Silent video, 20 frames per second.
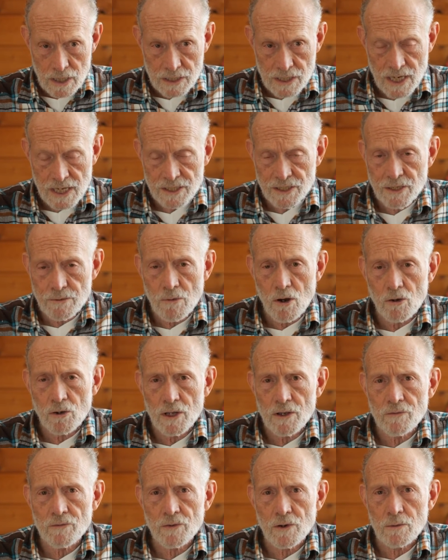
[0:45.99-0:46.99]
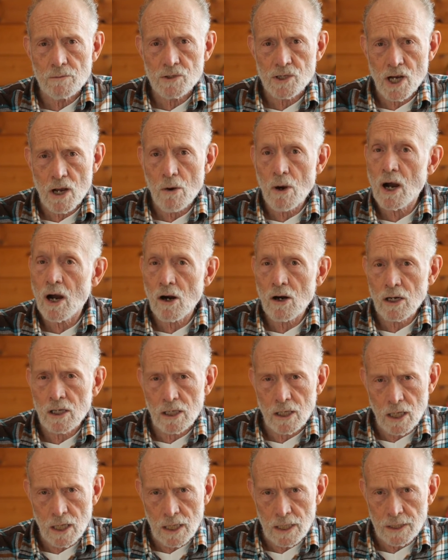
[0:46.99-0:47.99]
testimony from
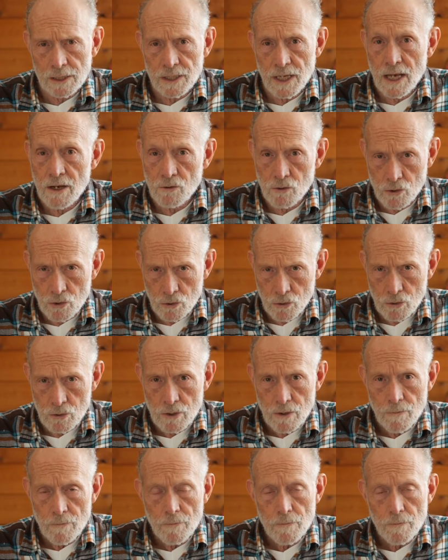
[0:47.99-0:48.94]
Jawaharlal Nehru,